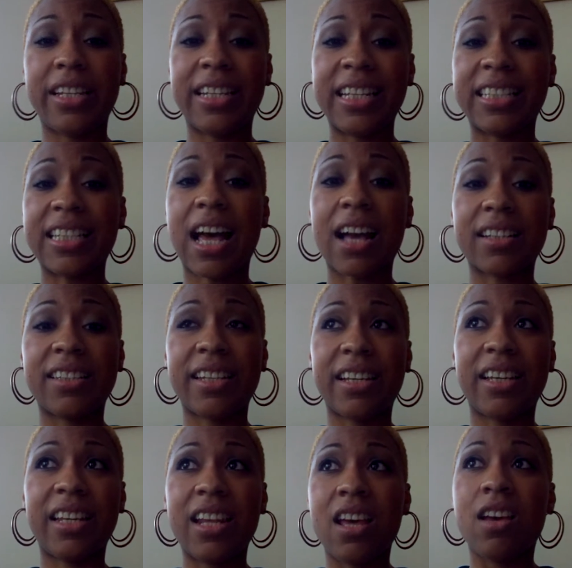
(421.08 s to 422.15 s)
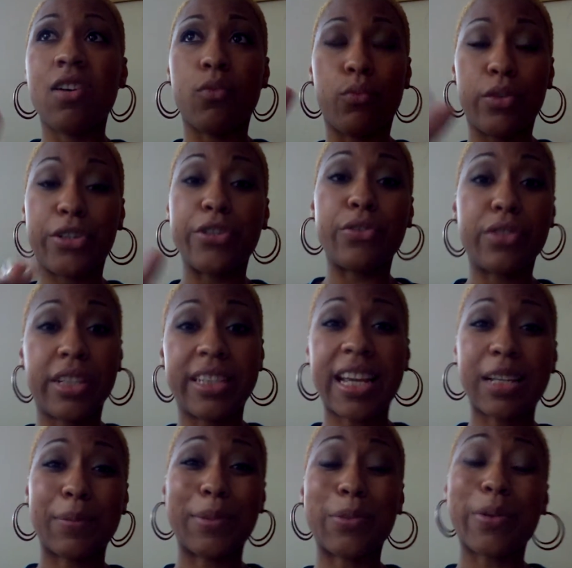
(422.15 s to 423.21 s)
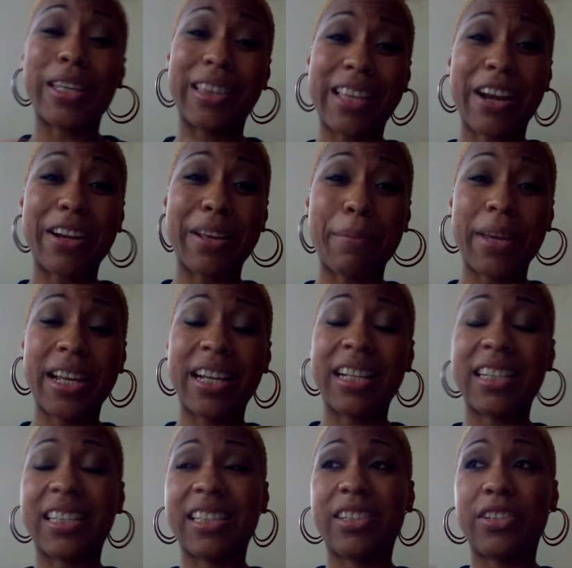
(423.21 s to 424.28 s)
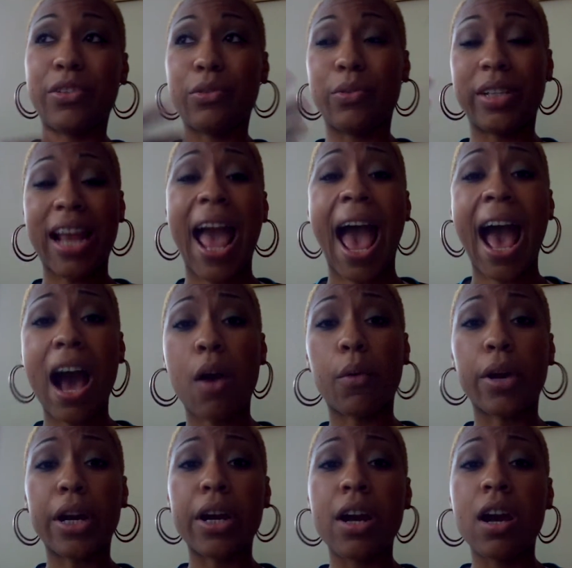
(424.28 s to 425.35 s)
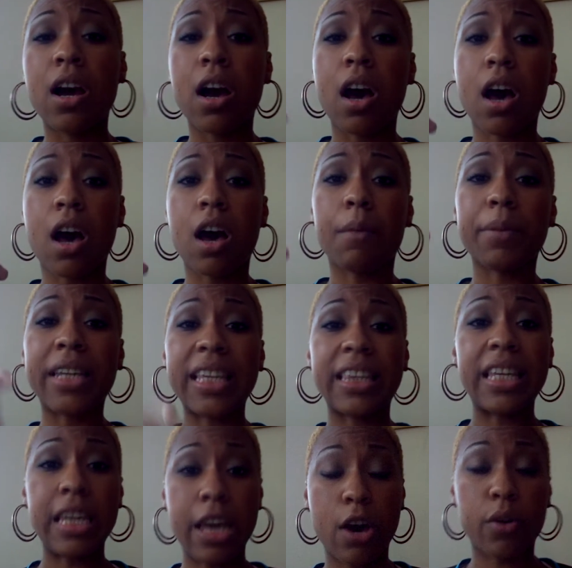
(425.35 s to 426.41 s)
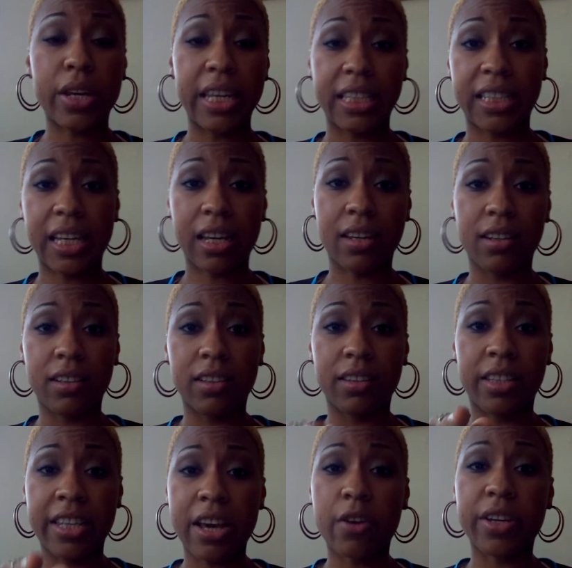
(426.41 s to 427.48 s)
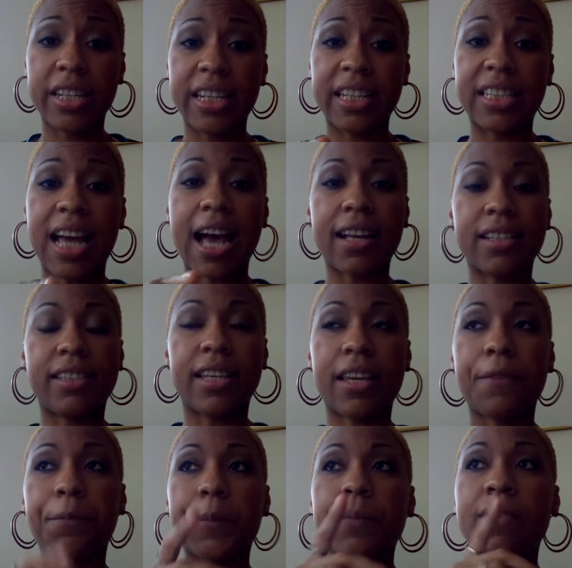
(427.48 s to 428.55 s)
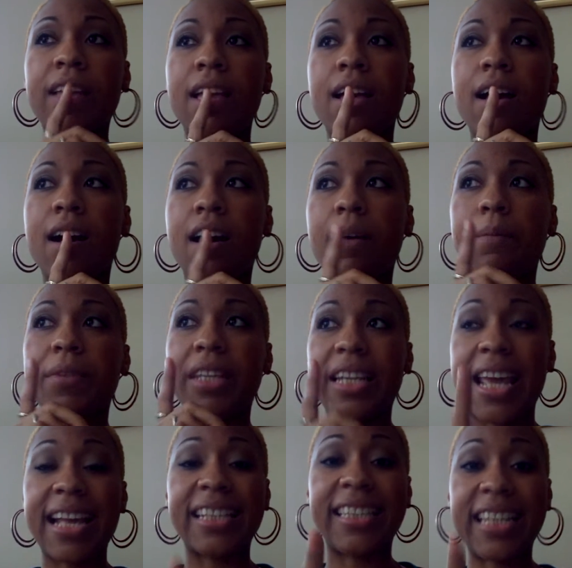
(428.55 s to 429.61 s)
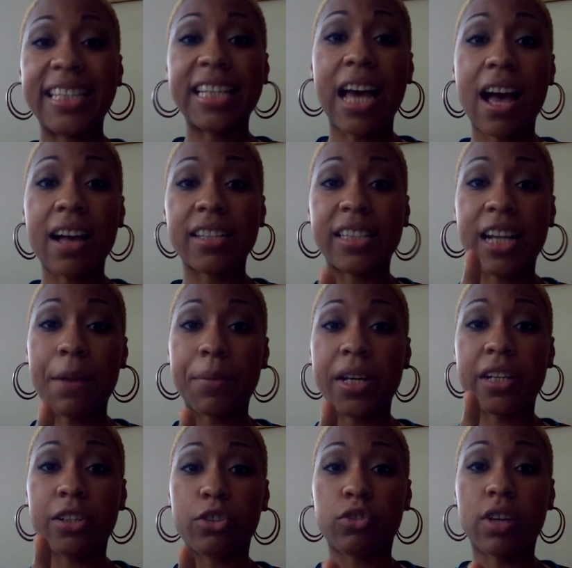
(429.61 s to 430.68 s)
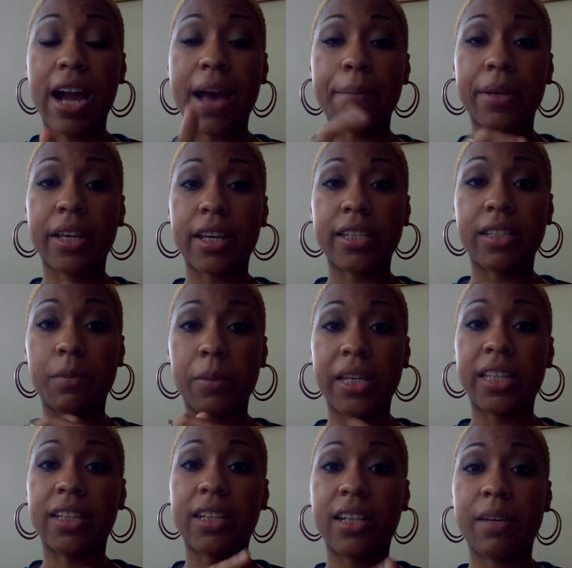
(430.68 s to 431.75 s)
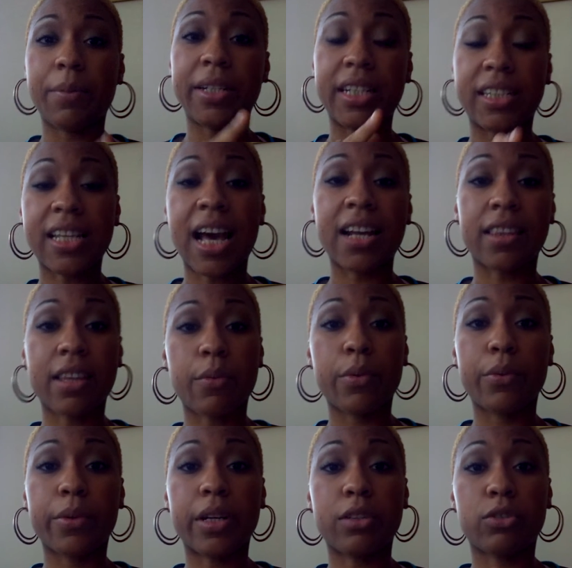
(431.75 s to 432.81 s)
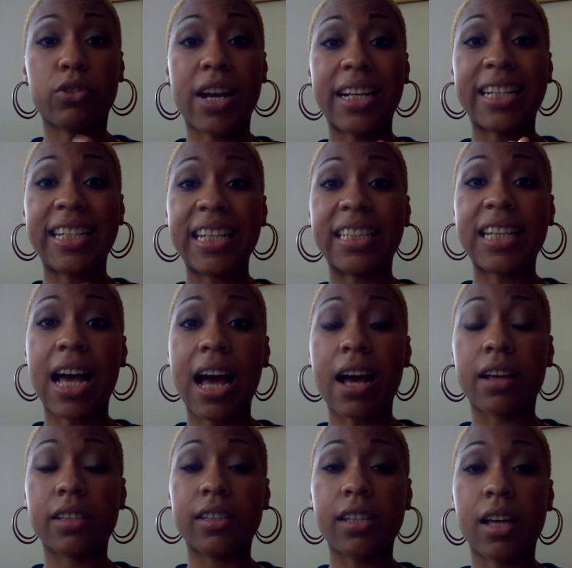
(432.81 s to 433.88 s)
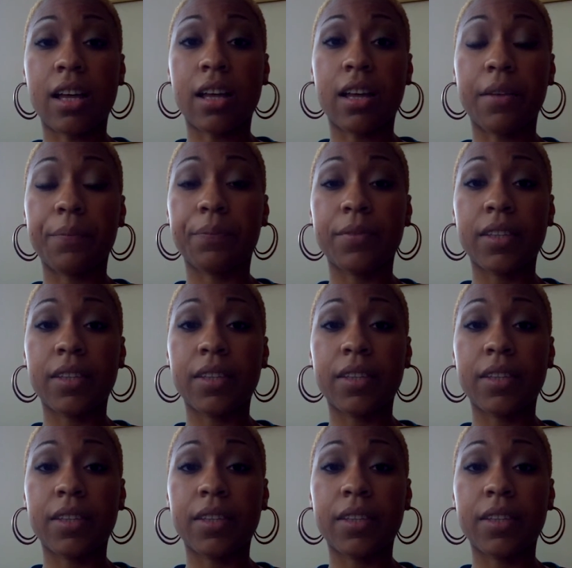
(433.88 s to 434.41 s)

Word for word: detox done, which usually takes between 30 minutes to an hour. Um, get the yogi tea, the yogi detox tea. Um, the next detox that I'm gonna try because me and the hubby decided that we were gonna try to detox um,